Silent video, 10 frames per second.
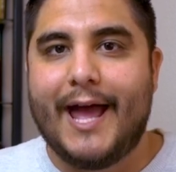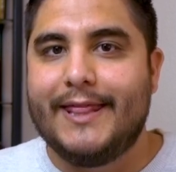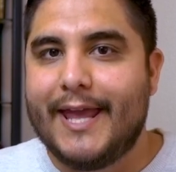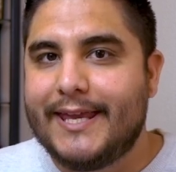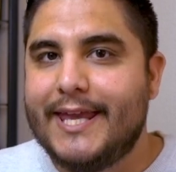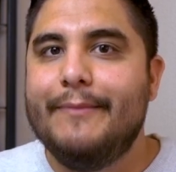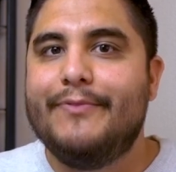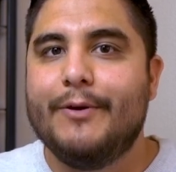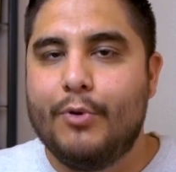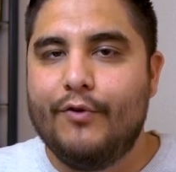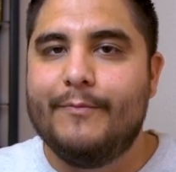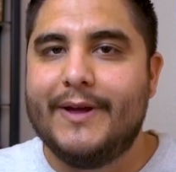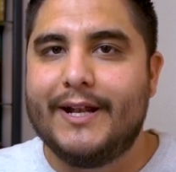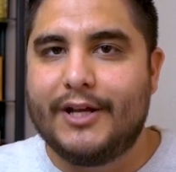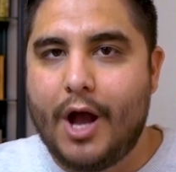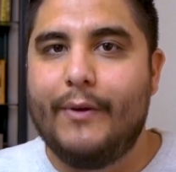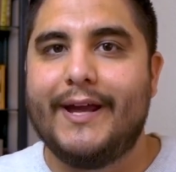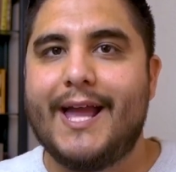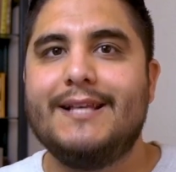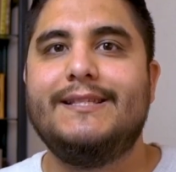And they keep the movement
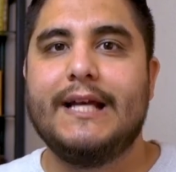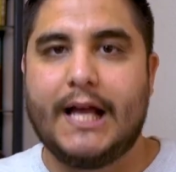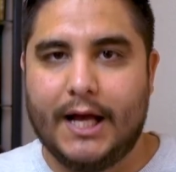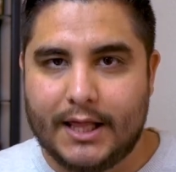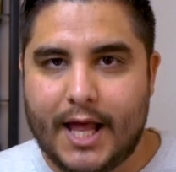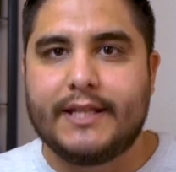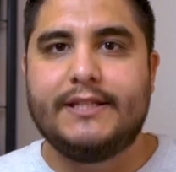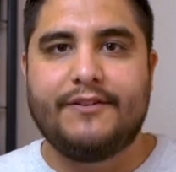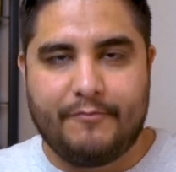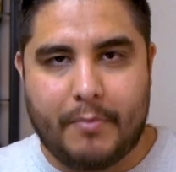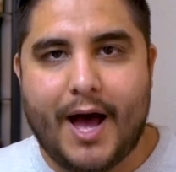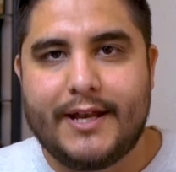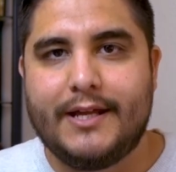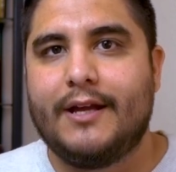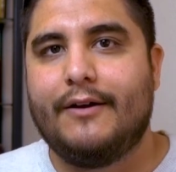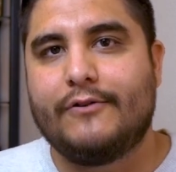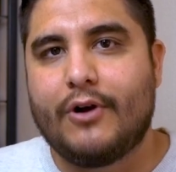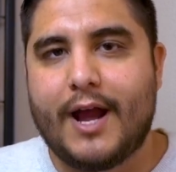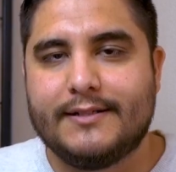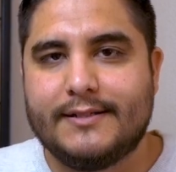going as the collective body of
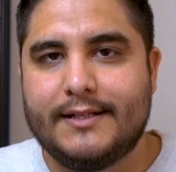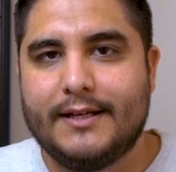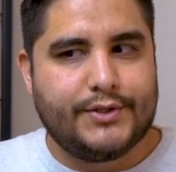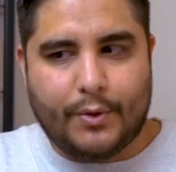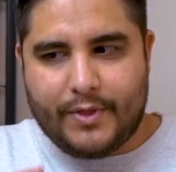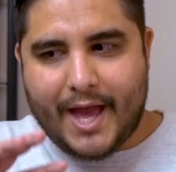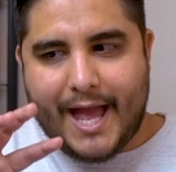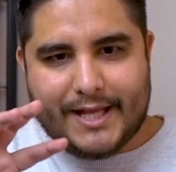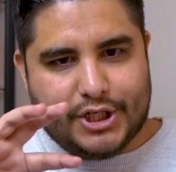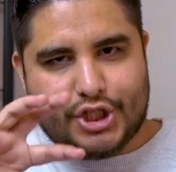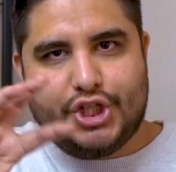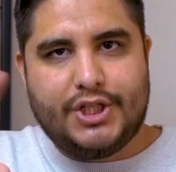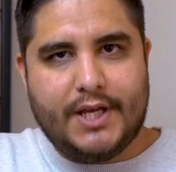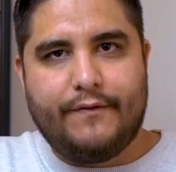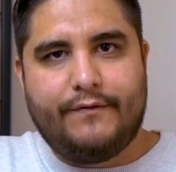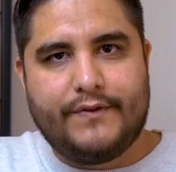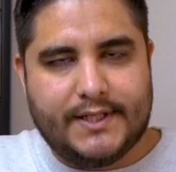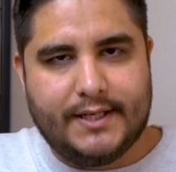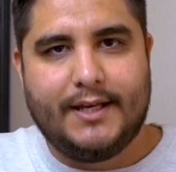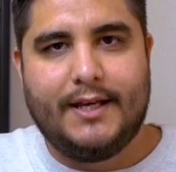Christ. So that
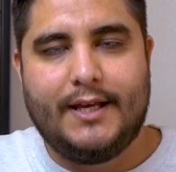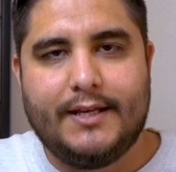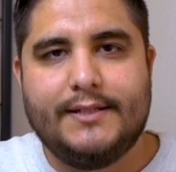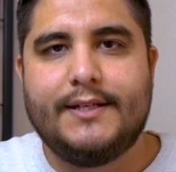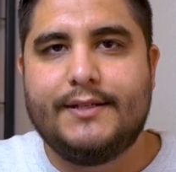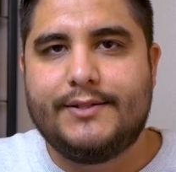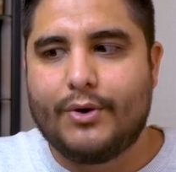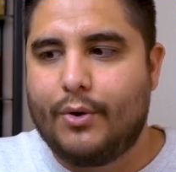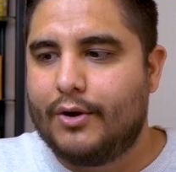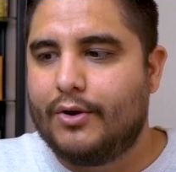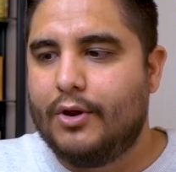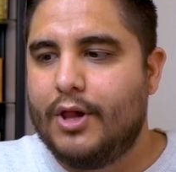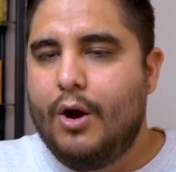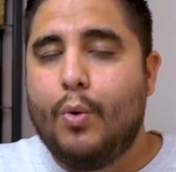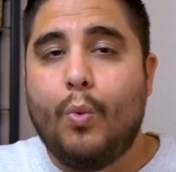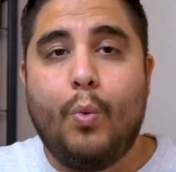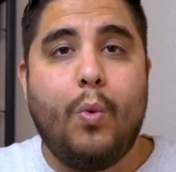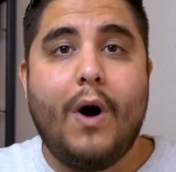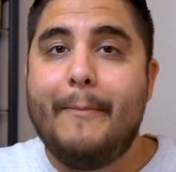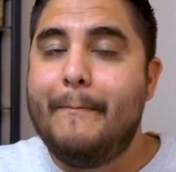shift is historical.
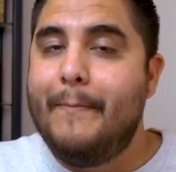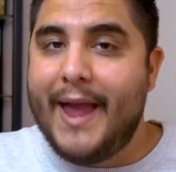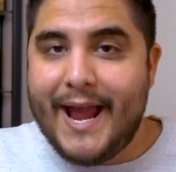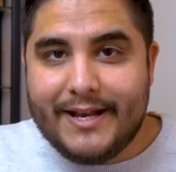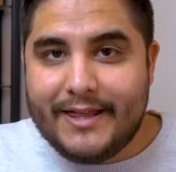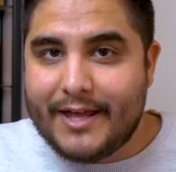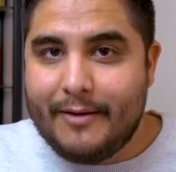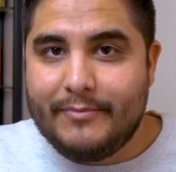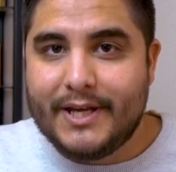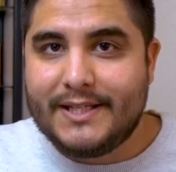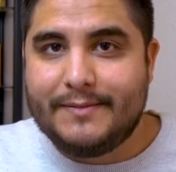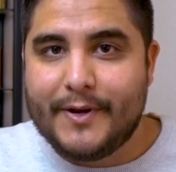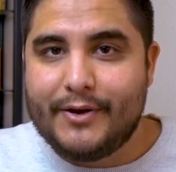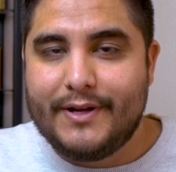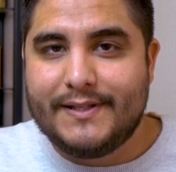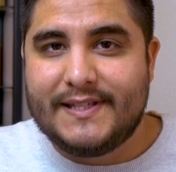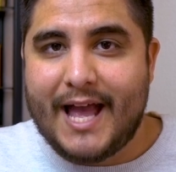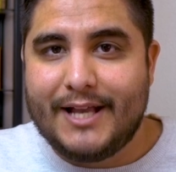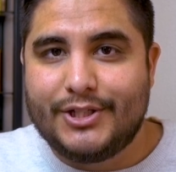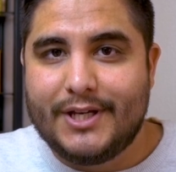What made them experience
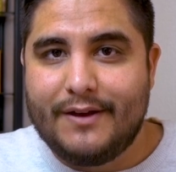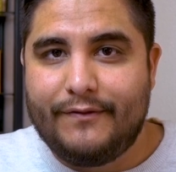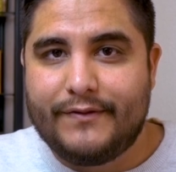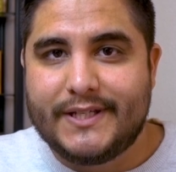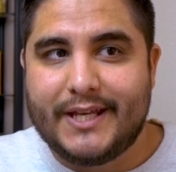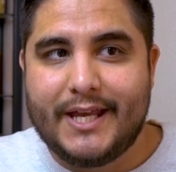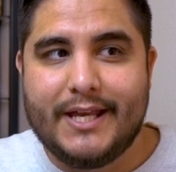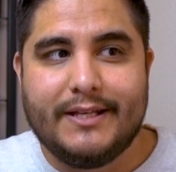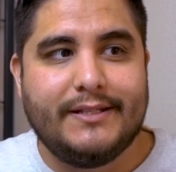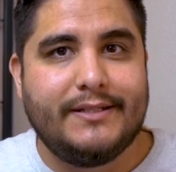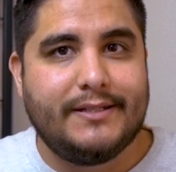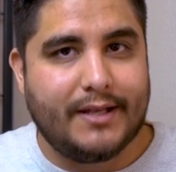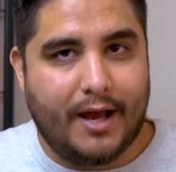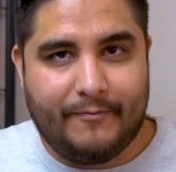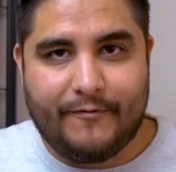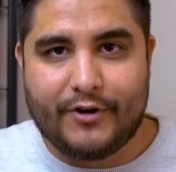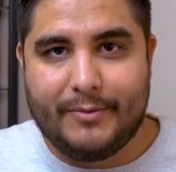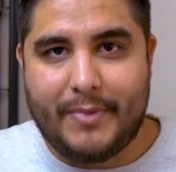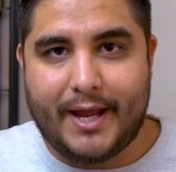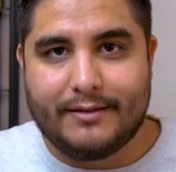that shift is up for
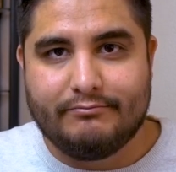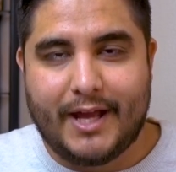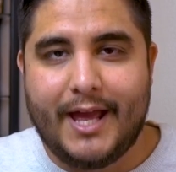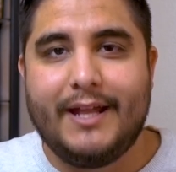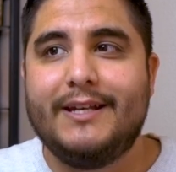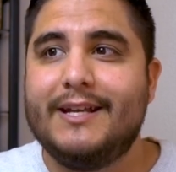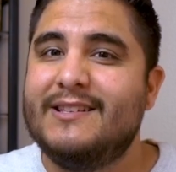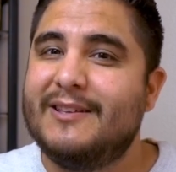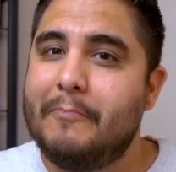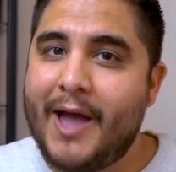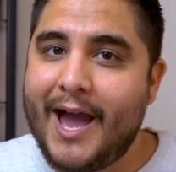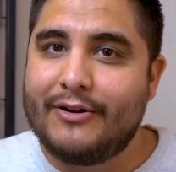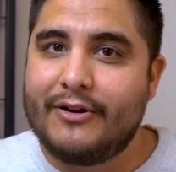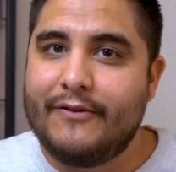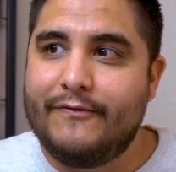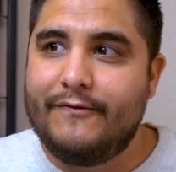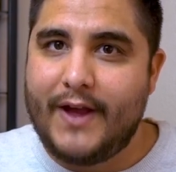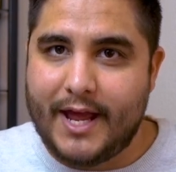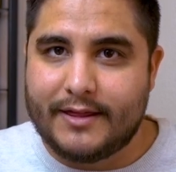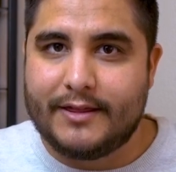debate and is a matter of
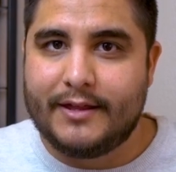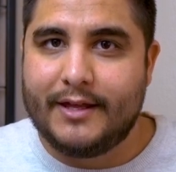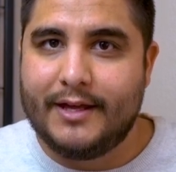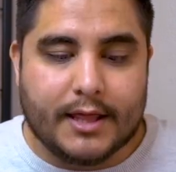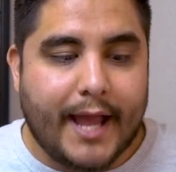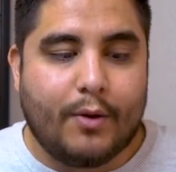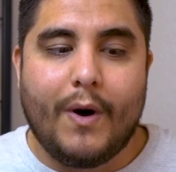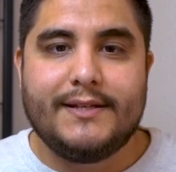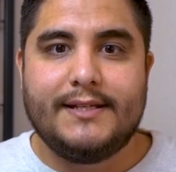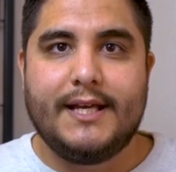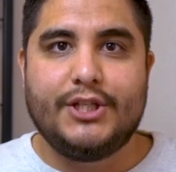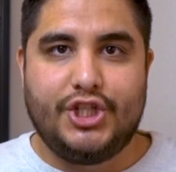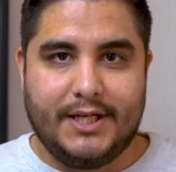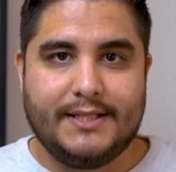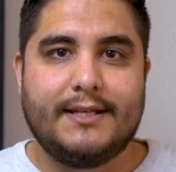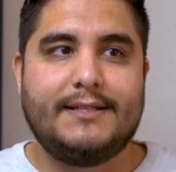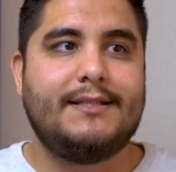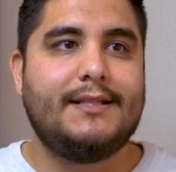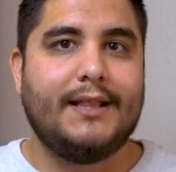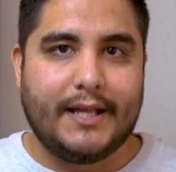faith. Like, was it
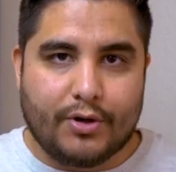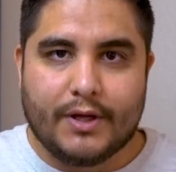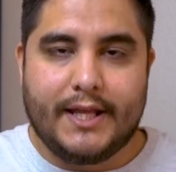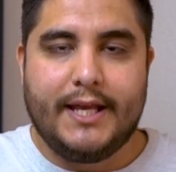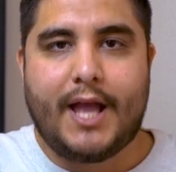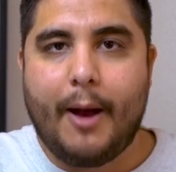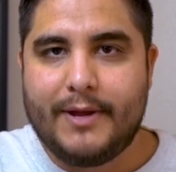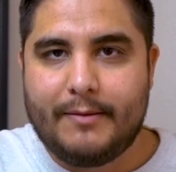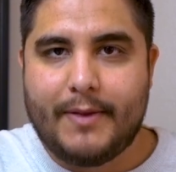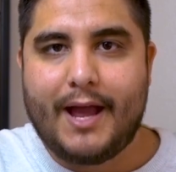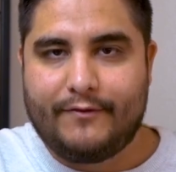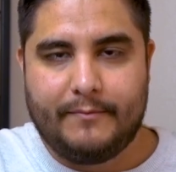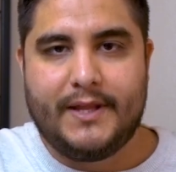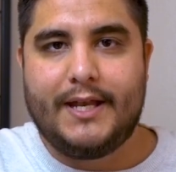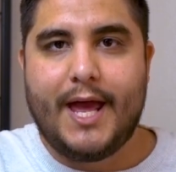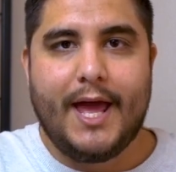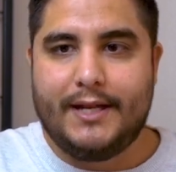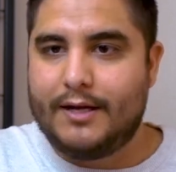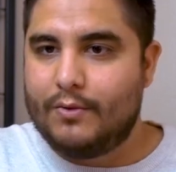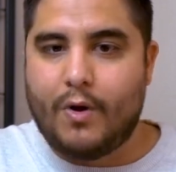Jesus literally coming back from the
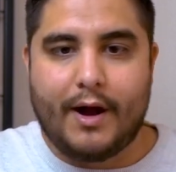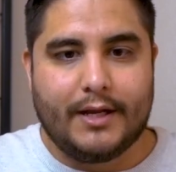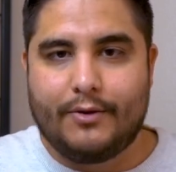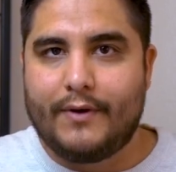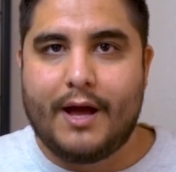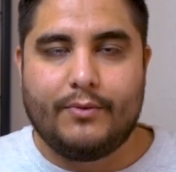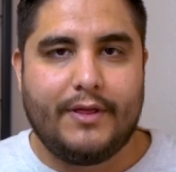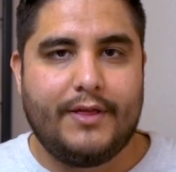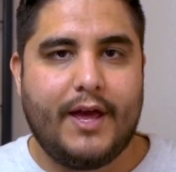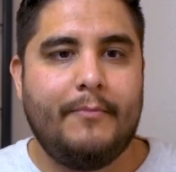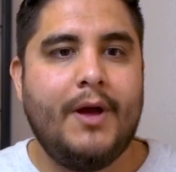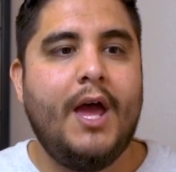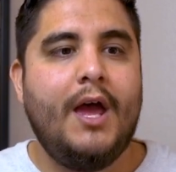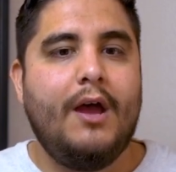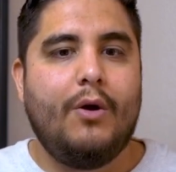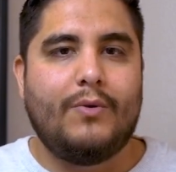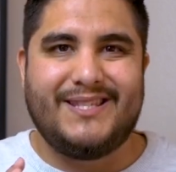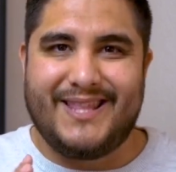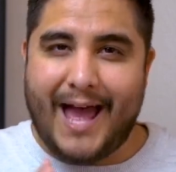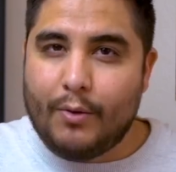dead and walking around with them?
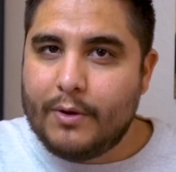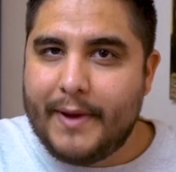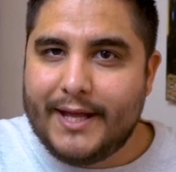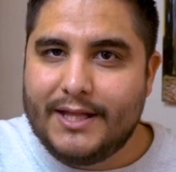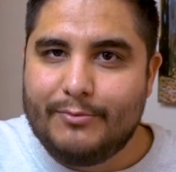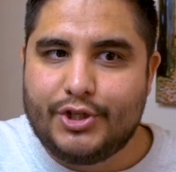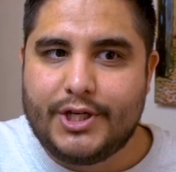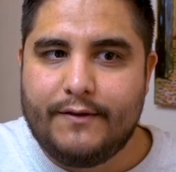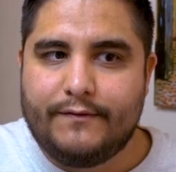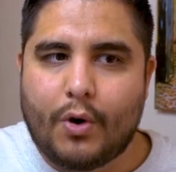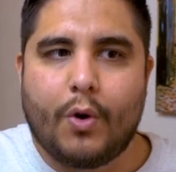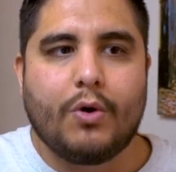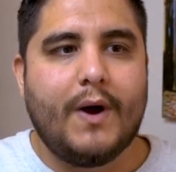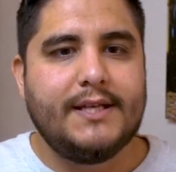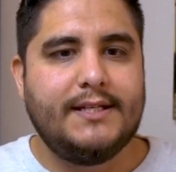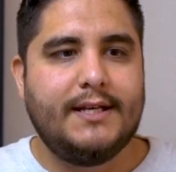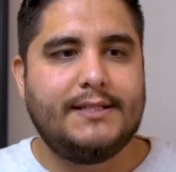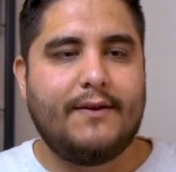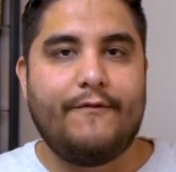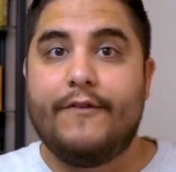Was that what made them shift? Or was
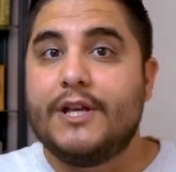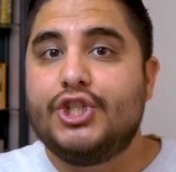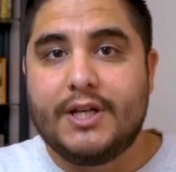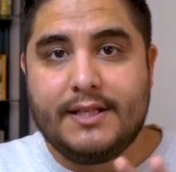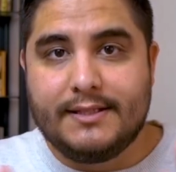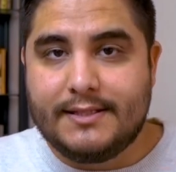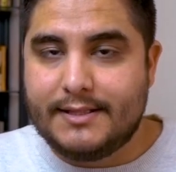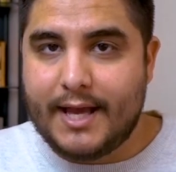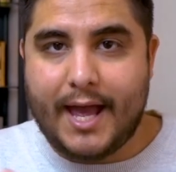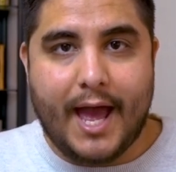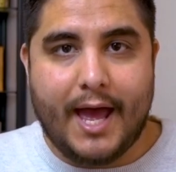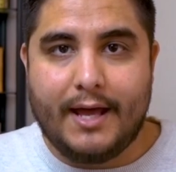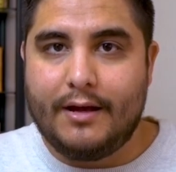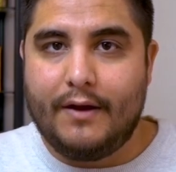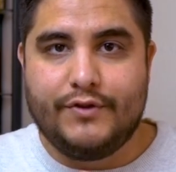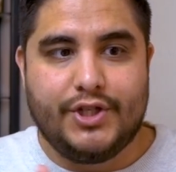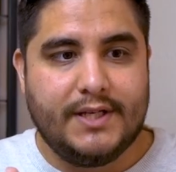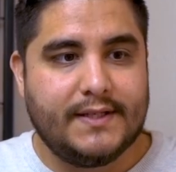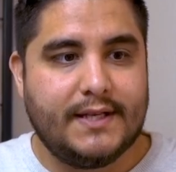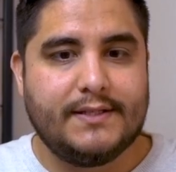it visions they had of
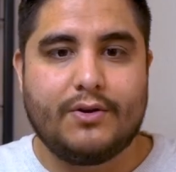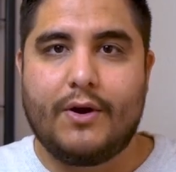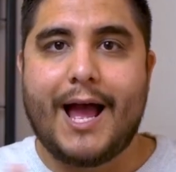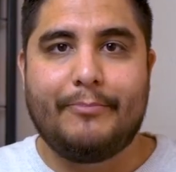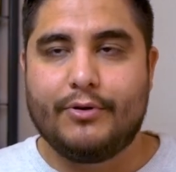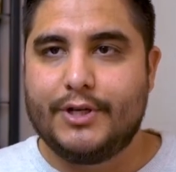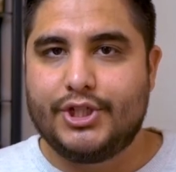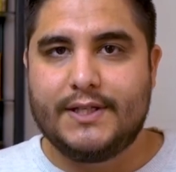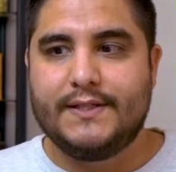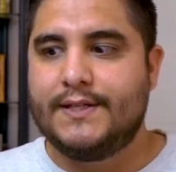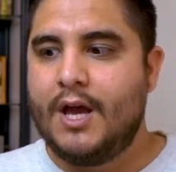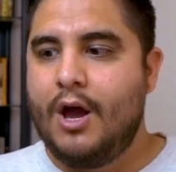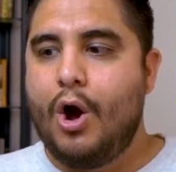Jesus or apparitions?